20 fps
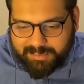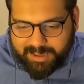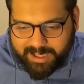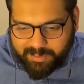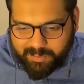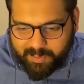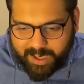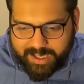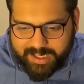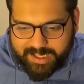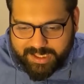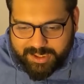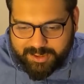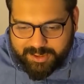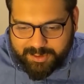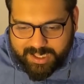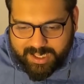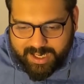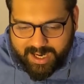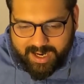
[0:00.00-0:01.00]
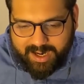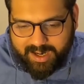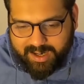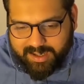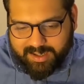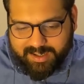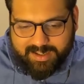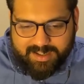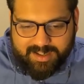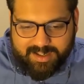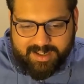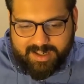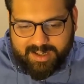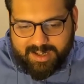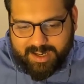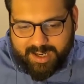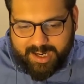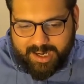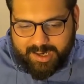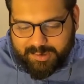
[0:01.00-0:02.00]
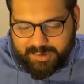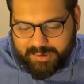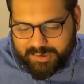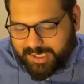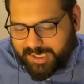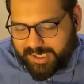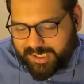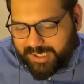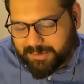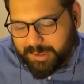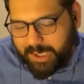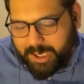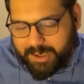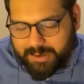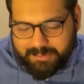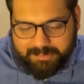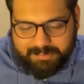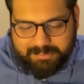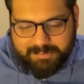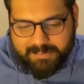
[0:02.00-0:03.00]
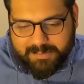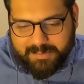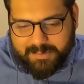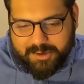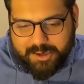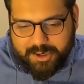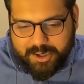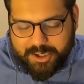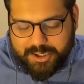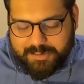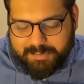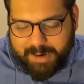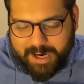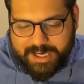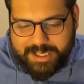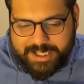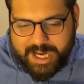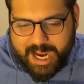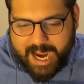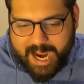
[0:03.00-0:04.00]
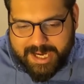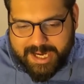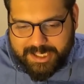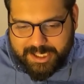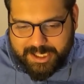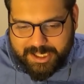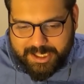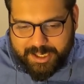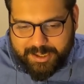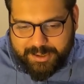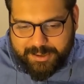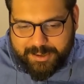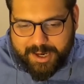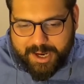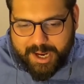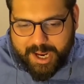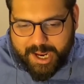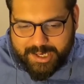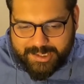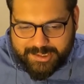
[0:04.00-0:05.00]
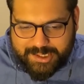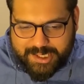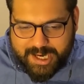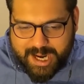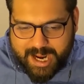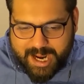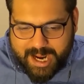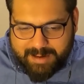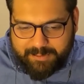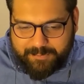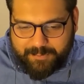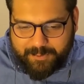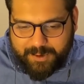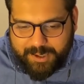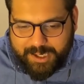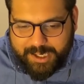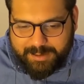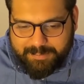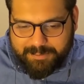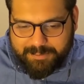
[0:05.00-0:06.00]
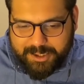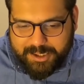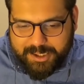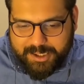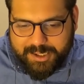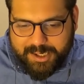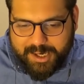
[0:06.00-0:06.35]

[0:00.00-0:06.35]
Like, why do you care? And I was like, well, because my dad did it, his dad before him did it,